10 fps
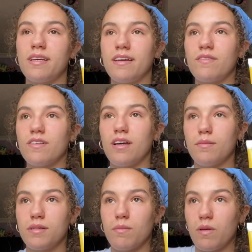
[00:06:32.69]
planned for the
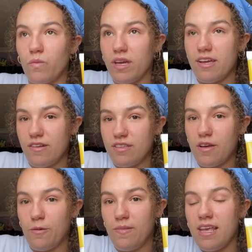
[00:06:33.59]
upcoming week or
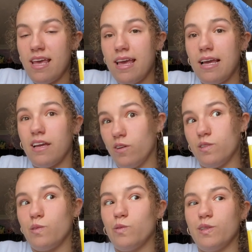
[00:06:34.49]
so here
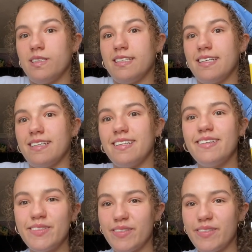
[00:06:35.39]
in quarantine.